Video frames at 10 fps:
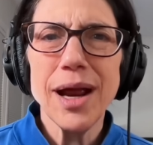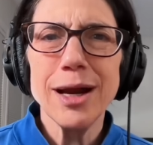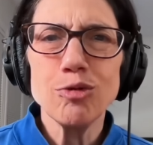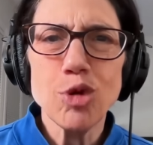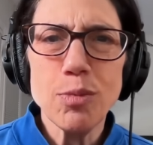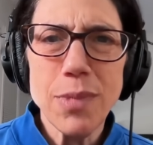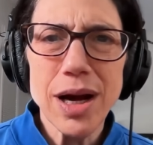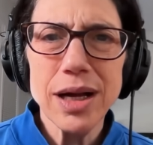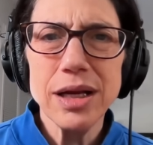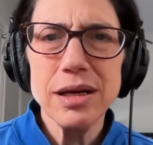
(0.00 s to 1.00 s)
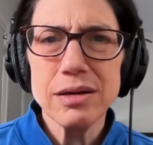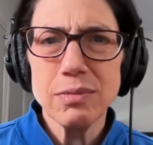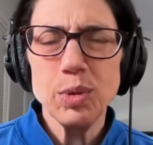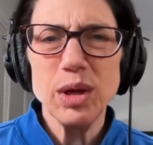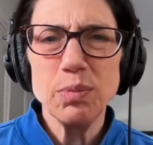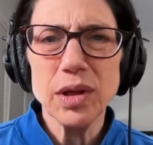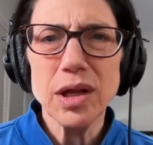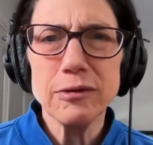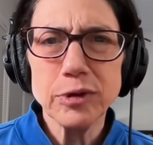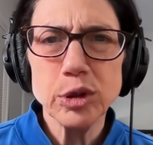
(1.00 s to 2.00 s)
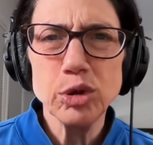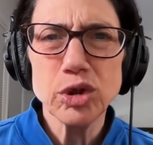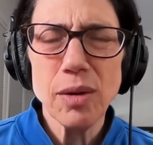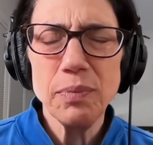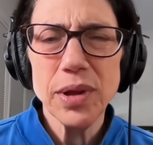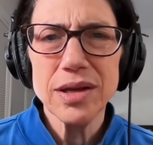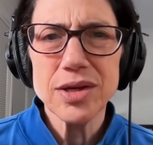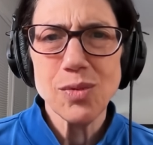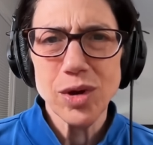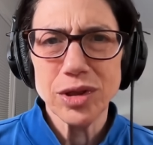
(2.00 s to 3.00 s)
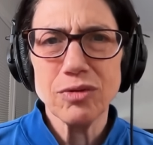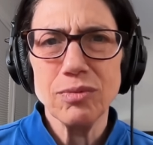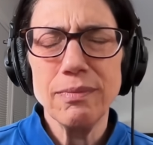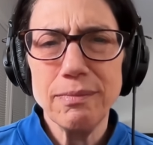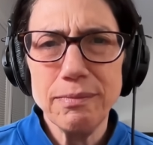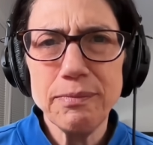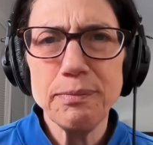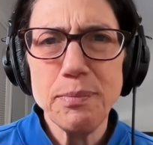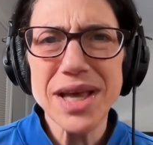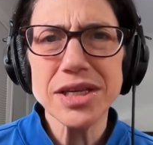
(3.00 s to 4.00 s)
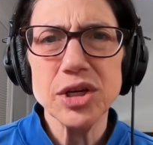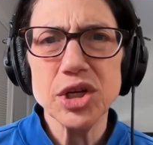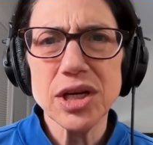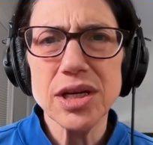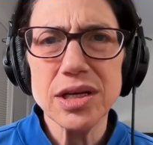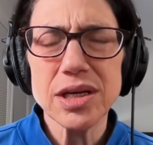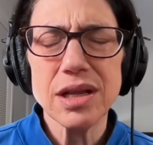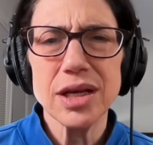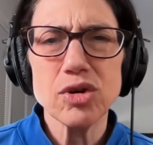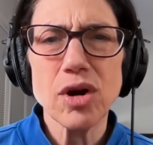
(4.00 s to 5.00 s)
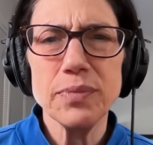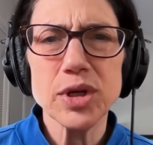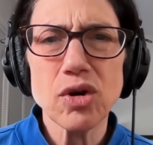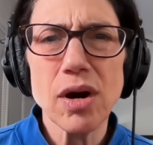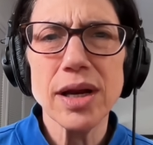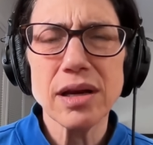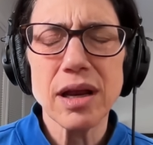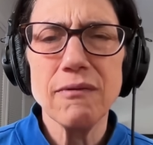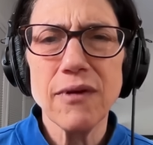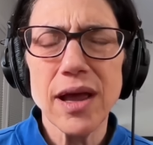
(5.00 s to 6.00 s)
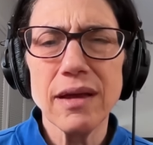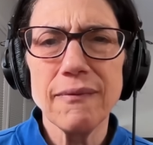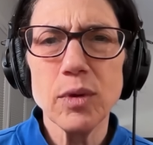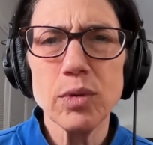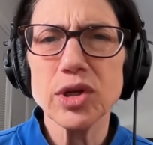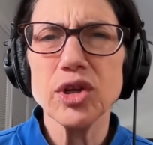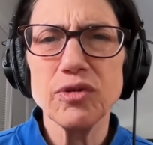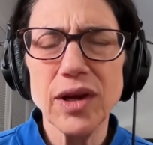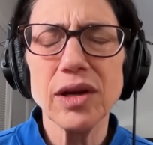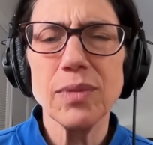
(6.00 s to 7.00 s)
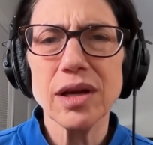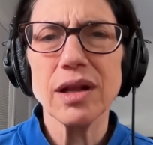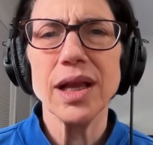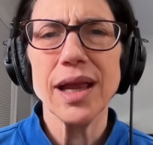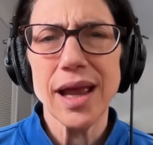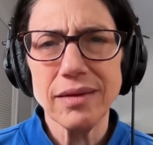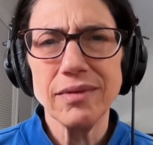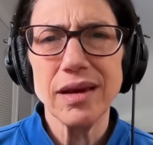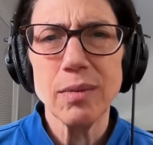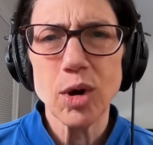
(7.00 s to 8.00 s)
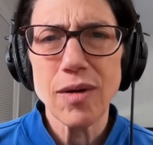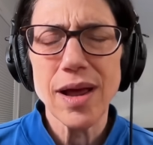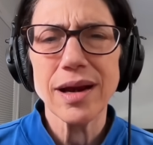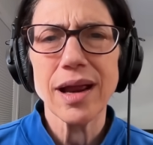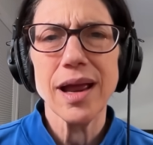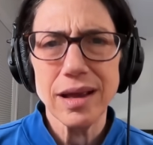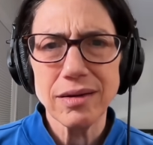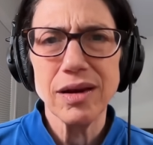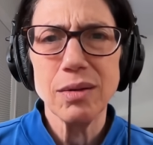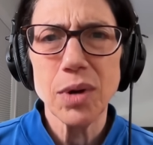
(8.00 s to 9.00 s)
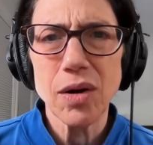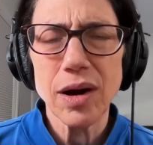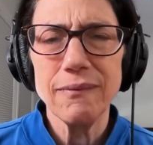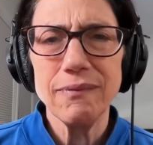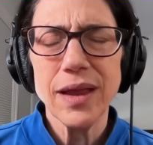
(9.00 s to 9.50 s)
and remind people of who Trump is and what the message is that Trump is trying to convey, which is fundamentally anti-democratic, anti-American.